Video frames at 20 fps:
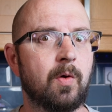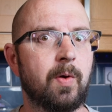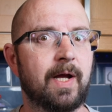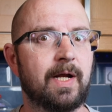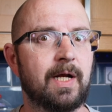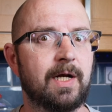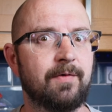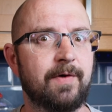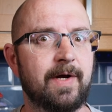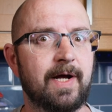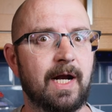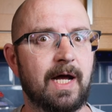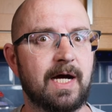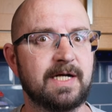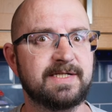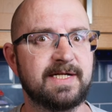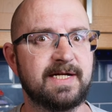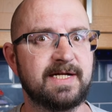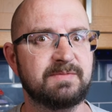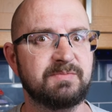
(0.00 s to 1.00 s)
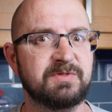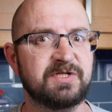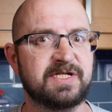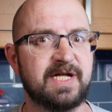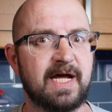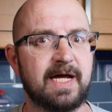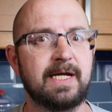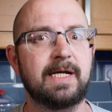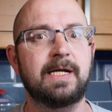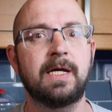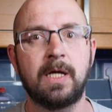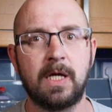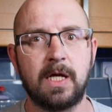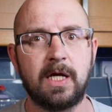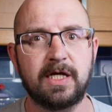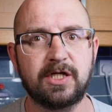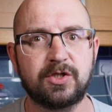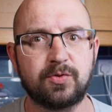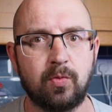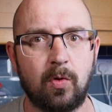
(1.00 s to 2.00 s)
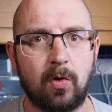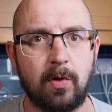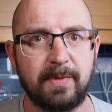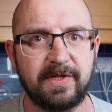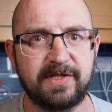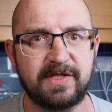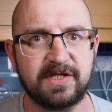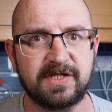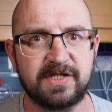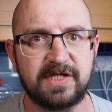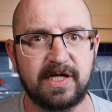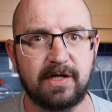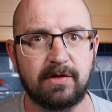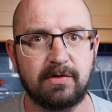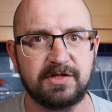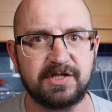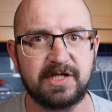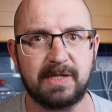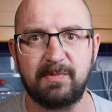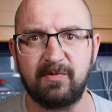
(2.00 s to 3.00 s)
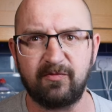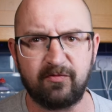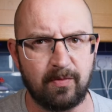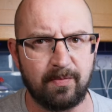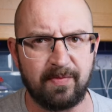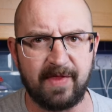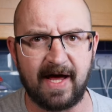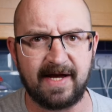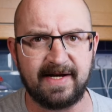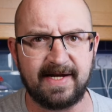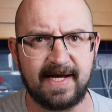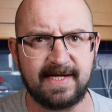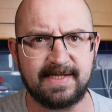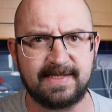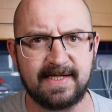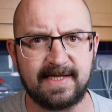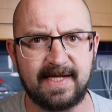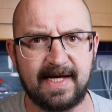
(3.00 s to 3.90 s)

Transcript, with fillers: Quickly realising his mistake he swore me to secrecy but from that day to